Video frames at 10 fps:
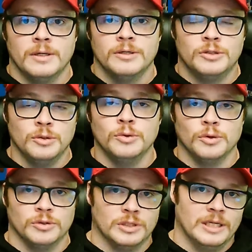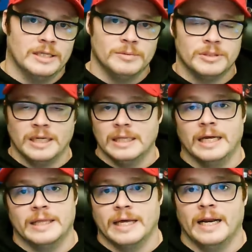to those collectibles and i
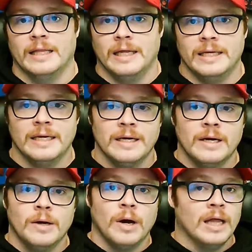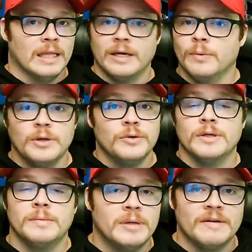like that i like I like when you
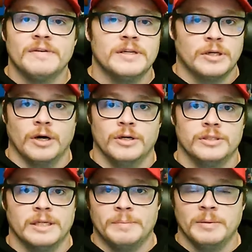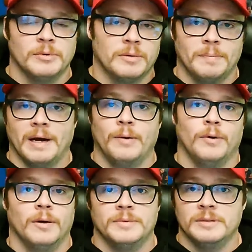can give in cards that people can
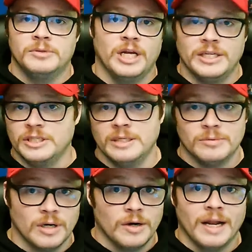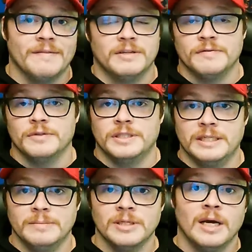power up to change teams around and have different
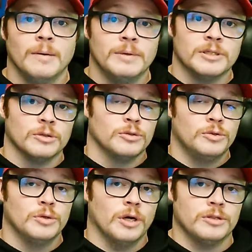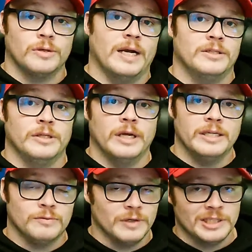teams because those two cards are actually
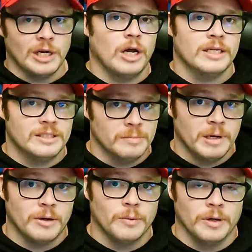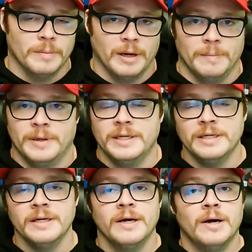nice. Rick Tocchet's the better one in my
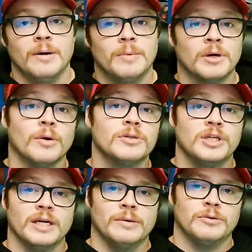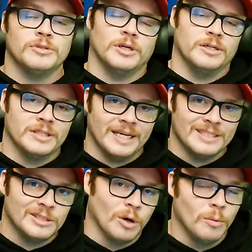opinion. But go check out those cards,
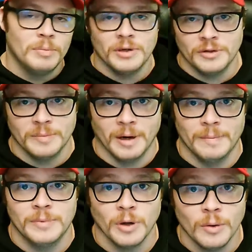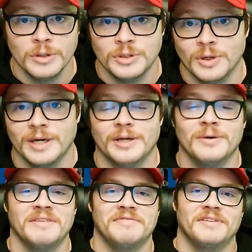guys. Go build them up. Go enjoy it. Go
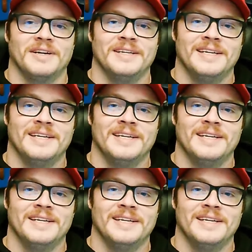have fun.